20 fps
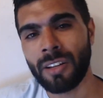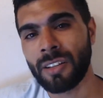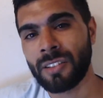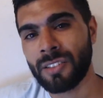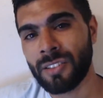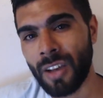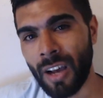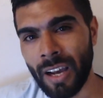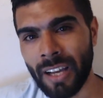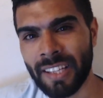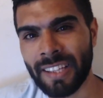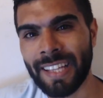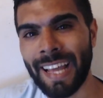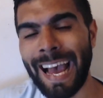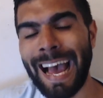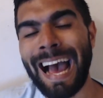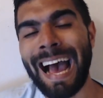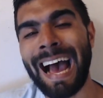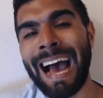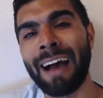a side
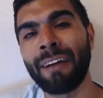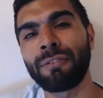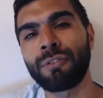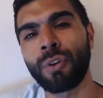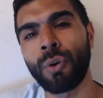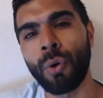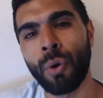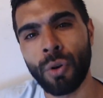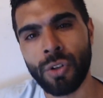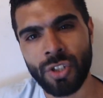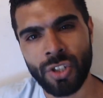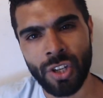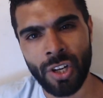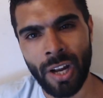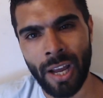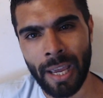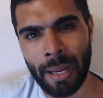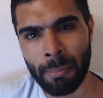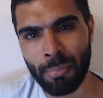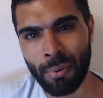that have caused
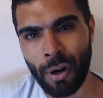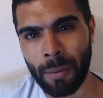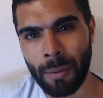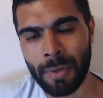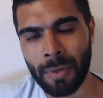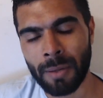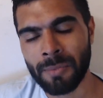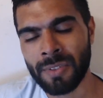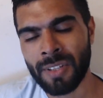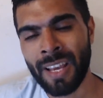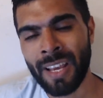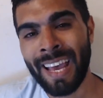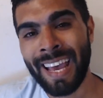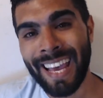United problems